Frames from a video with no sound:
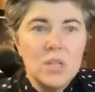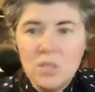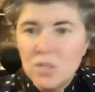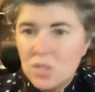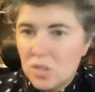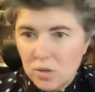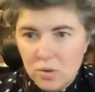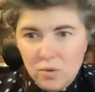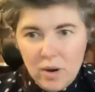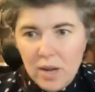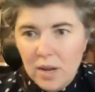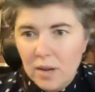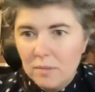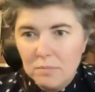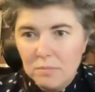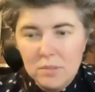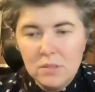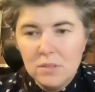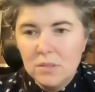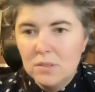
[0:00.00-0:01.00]

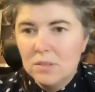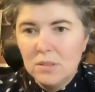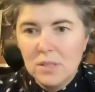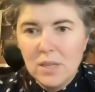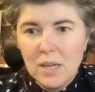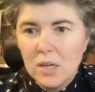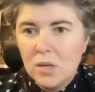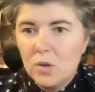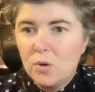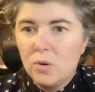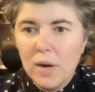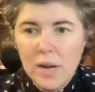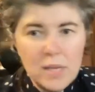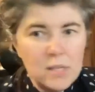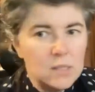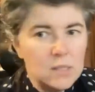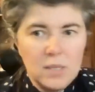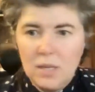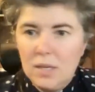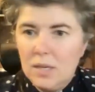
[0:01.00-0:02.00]
Instagrammed like
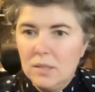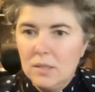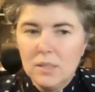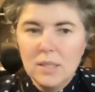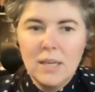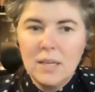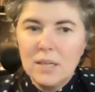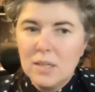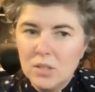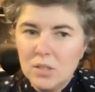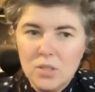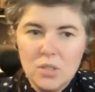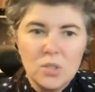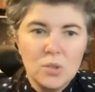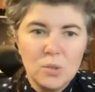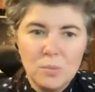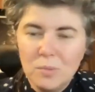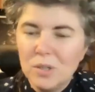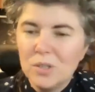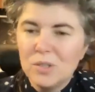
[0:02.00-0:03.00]
crazy. Like
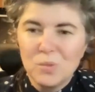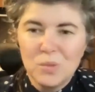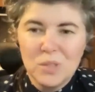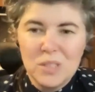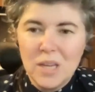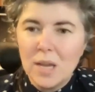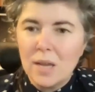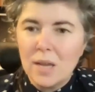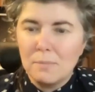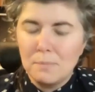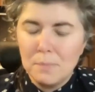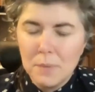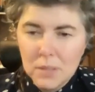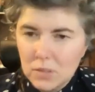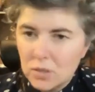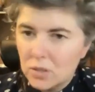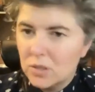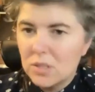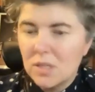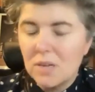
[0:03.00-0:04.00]
consumers were taking
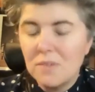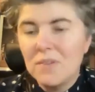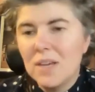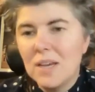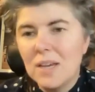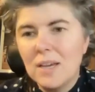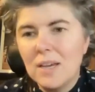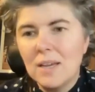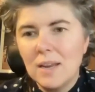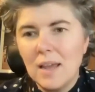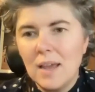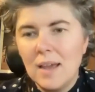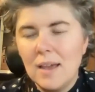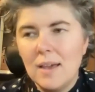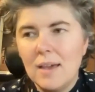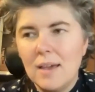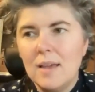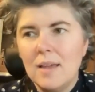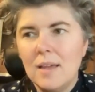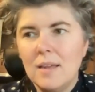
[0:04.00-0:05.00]
pictures of it.
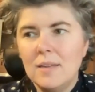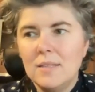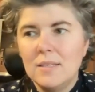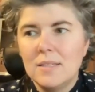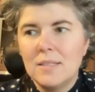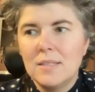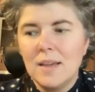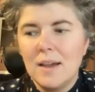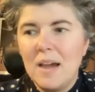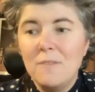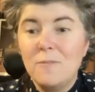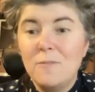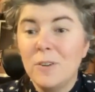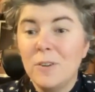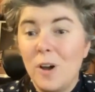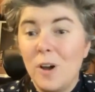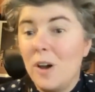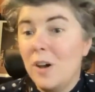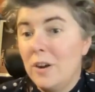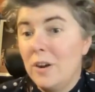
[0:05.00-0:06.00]
And I
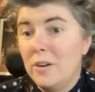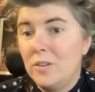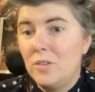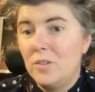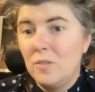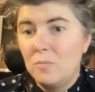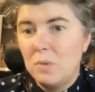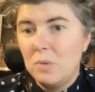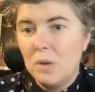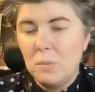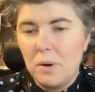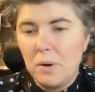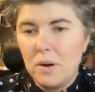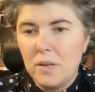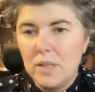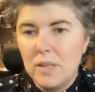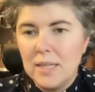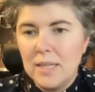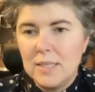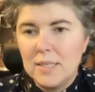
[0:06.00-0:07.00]
feel honored to have been a part
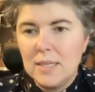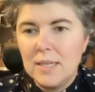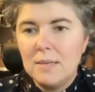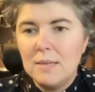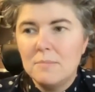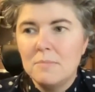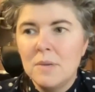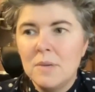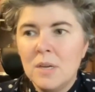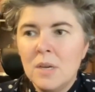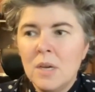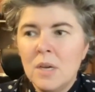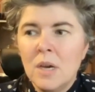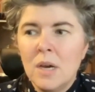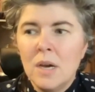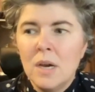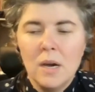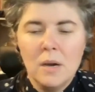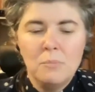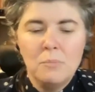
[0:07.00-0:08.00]
of that team.
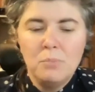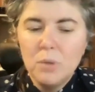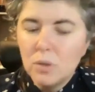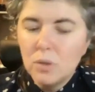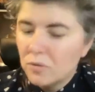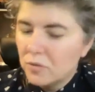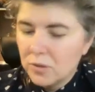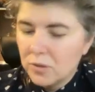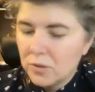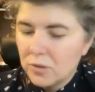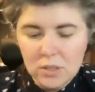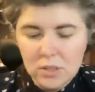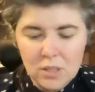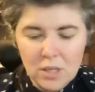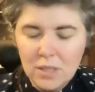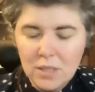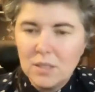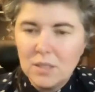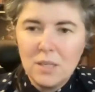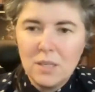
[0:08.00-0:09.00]
Beautiful
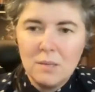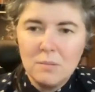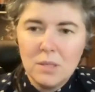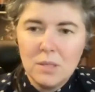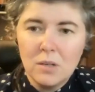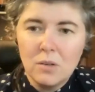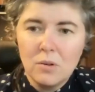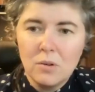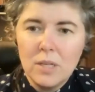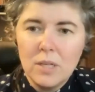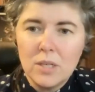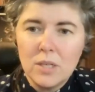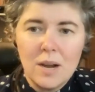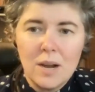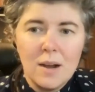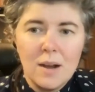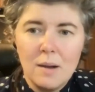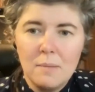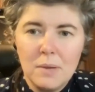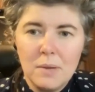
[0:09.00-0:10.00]
design team, did a great
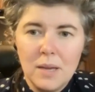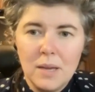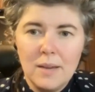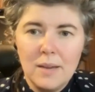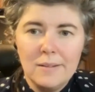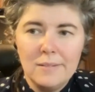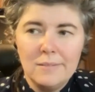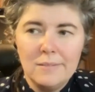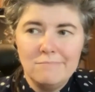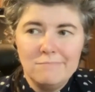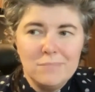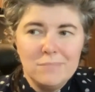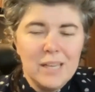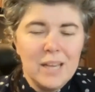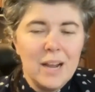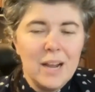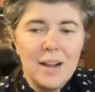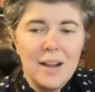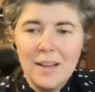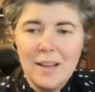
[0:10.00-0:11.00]
job. And
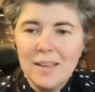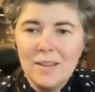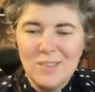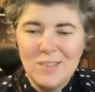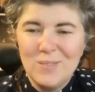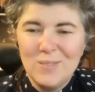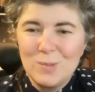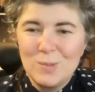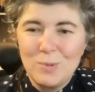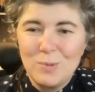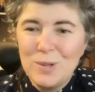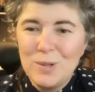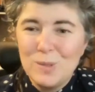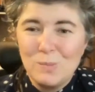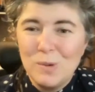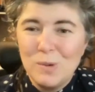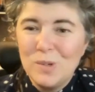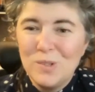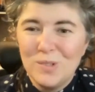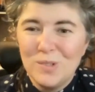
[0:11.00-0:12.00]
yeah, it was pretty
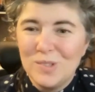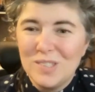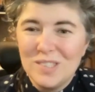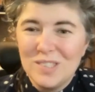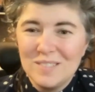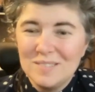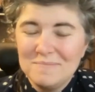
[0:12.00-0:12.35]
smooth.